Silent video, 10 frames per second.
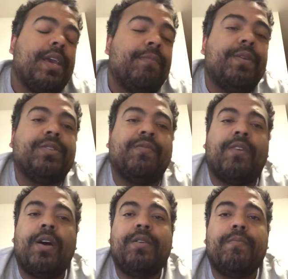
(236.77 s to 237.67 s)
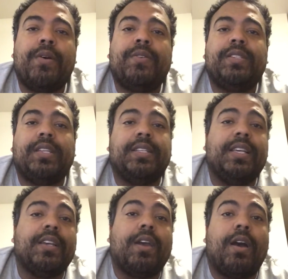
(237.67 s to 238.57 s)
if there's a volume bonus at
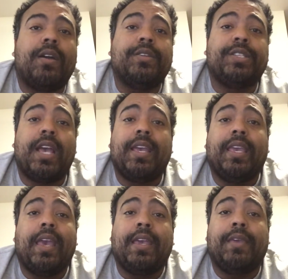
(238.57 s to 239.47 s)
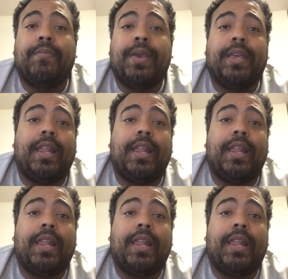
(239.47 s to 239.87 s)
10 cars, I get paid